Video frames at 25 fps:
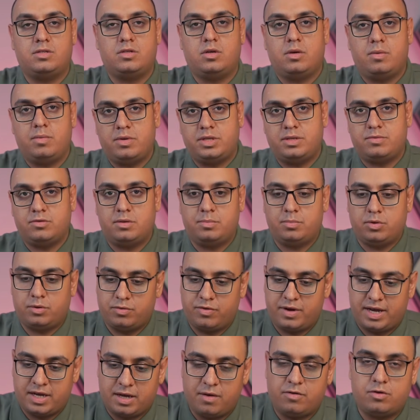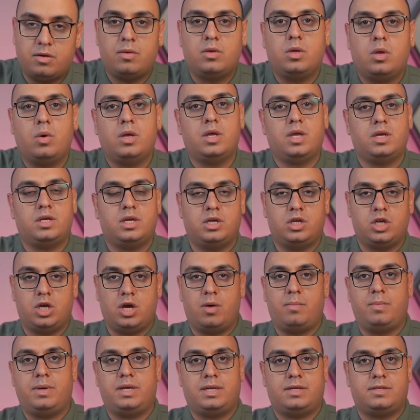or even prevent it from going onto
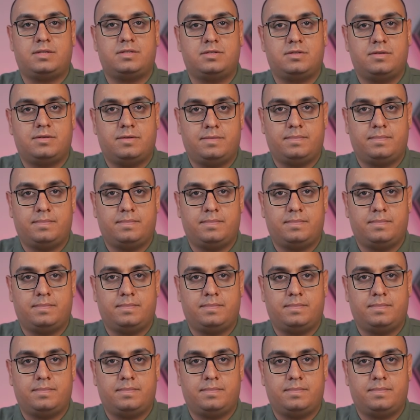carpets.